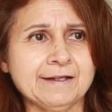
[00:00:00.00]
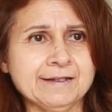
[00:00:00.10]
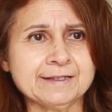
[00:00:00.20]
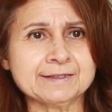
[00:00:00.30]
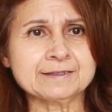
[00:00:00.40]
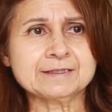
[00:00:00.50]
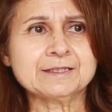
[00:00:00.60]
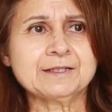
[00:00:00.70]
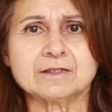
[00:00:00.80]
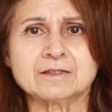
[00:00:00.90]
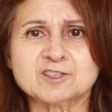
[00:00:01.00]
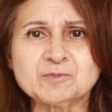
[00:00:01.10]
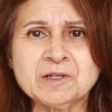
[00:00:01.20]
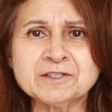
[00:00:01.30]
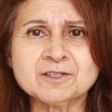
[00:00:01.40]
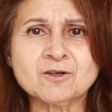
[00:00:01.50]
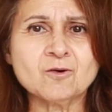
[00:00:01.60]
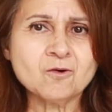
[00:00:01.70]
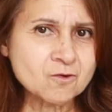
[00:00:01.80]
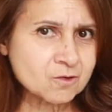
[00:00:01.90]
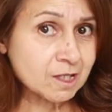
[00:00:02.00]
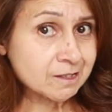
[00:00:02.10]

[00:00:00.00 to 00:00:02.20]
and expending a whole